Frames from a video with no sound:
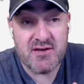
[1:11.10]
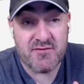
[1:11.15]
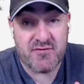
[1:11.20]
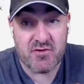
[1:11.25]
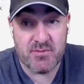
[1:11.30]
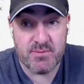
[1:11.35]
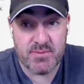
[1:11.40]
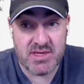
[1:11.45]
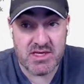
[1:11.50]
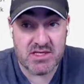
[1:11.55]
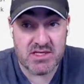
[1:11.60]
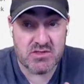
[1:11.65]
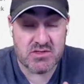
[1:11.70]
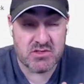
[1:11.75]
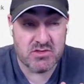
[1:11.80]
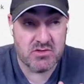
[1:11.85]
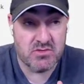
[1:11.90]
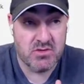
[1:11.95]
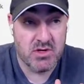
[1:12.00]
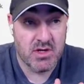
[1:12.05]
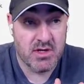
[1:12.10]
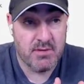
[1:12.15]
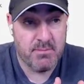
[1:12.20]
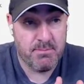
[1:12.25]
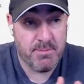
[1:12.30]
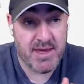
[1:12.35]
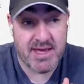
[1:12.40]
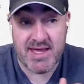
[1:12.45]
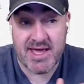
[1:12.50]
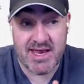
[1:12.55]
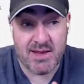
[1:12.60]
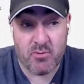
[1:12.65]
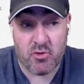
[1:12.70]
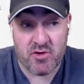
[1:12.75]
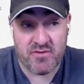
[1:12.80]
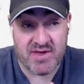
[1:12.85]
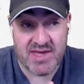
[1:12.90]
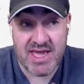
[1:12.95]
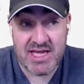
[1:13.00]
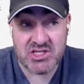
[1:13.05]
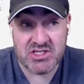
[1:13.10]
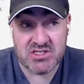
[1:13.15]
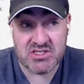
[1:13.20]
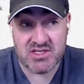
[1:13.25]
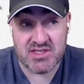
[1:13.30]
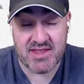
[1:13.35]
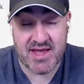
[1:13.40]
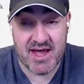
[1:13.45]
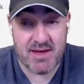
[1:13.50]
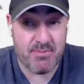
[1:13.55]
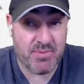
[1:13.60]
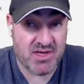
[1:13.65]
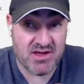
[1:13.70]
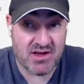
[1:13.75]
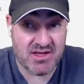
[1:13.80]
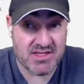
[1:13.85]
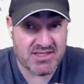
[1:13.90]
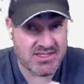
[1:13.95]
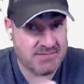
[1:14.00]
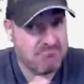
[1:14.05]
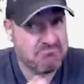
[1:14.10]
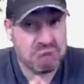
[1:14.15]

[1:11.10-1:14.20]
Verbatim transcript: for me to make any modifications to that because